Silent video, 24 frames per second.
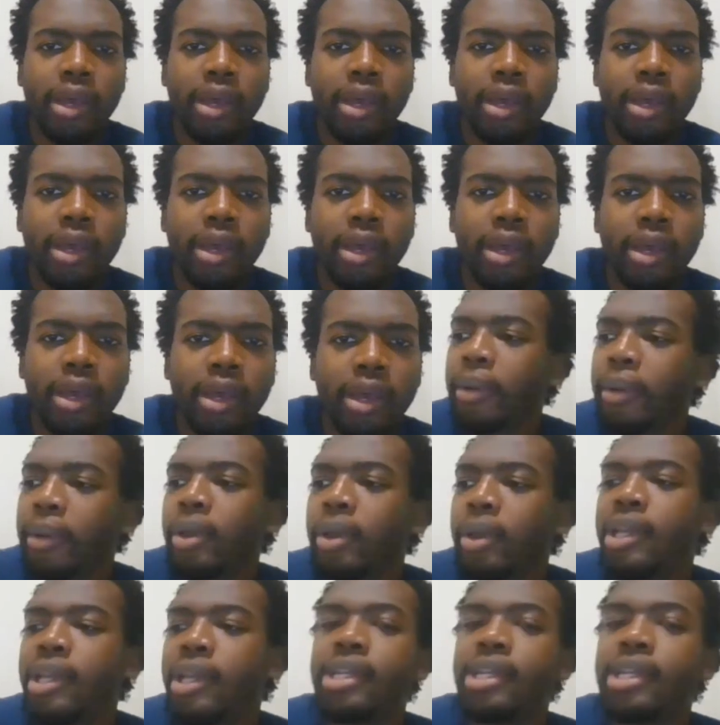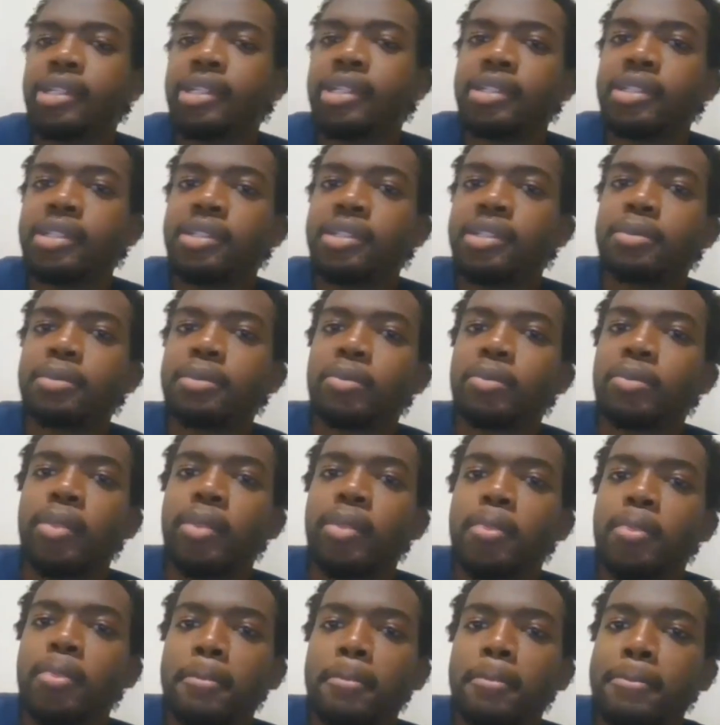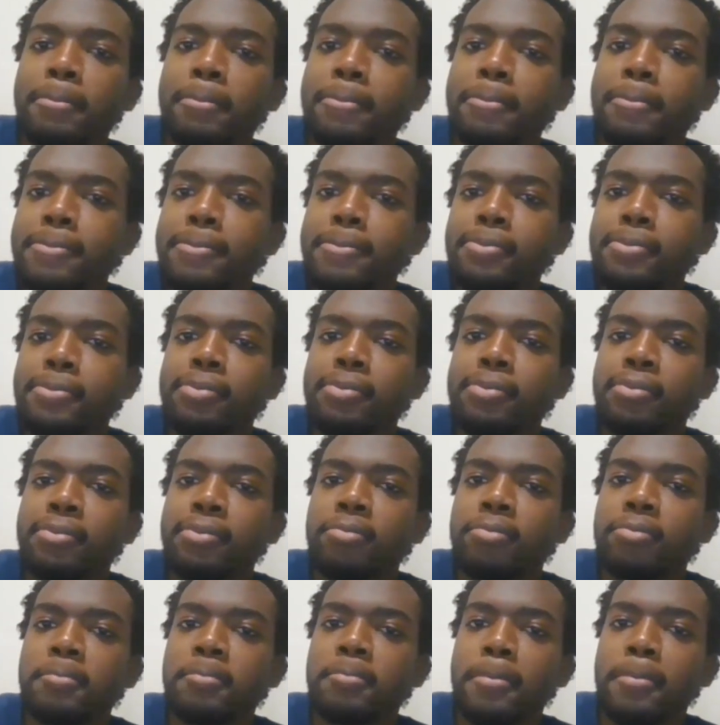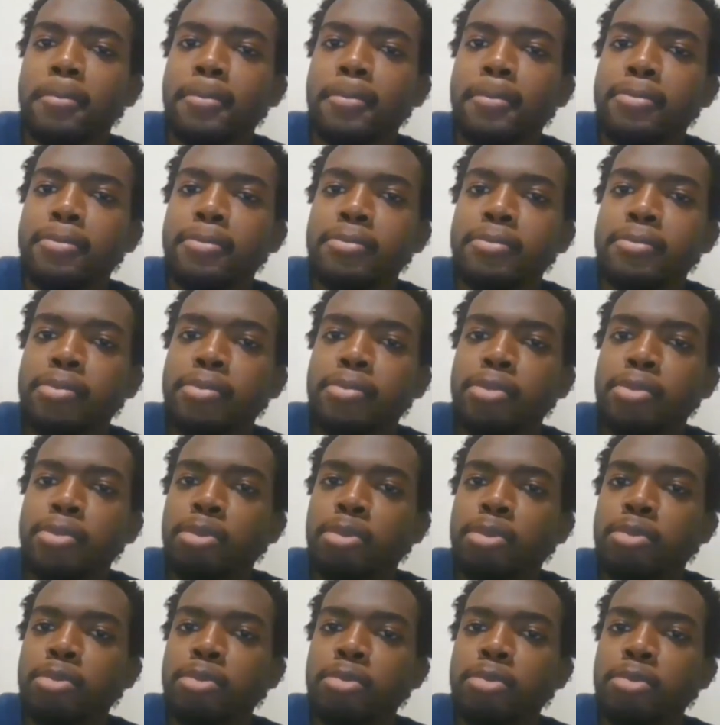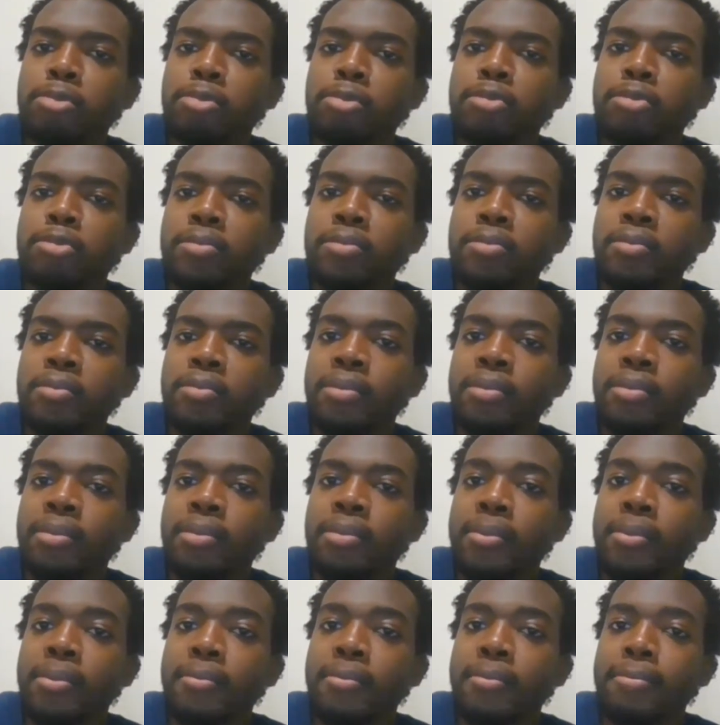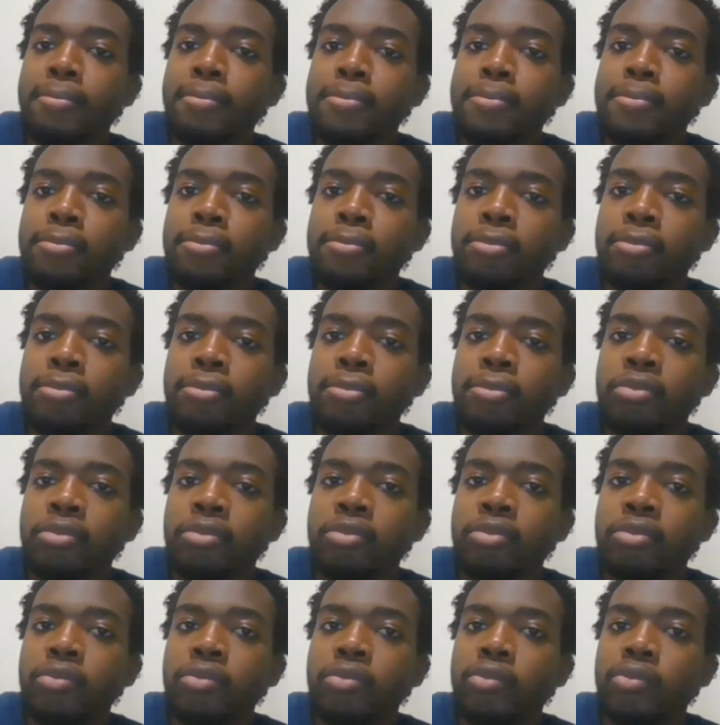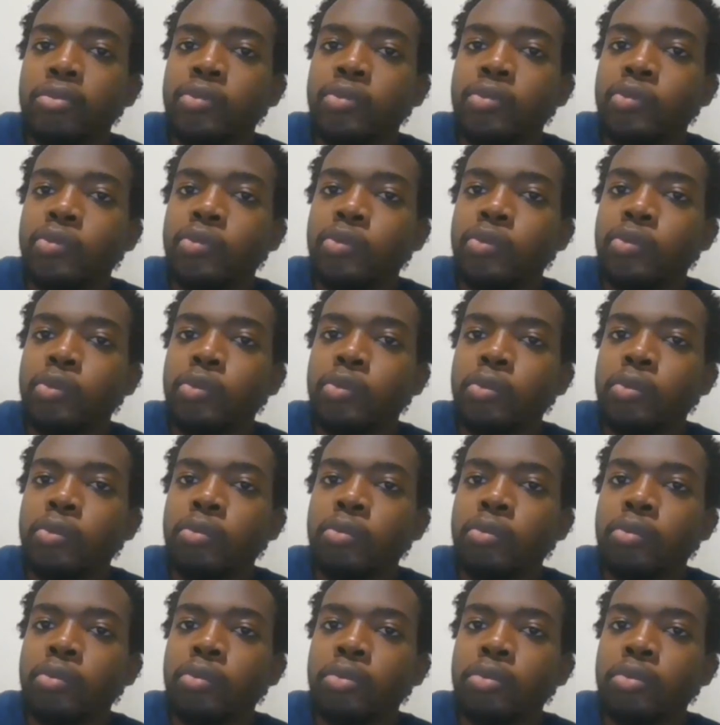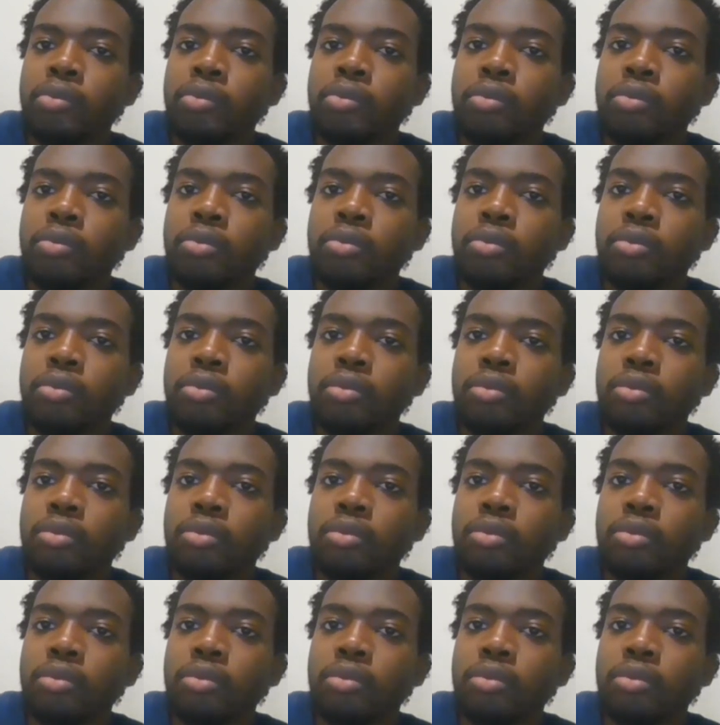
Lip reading: (not speaking)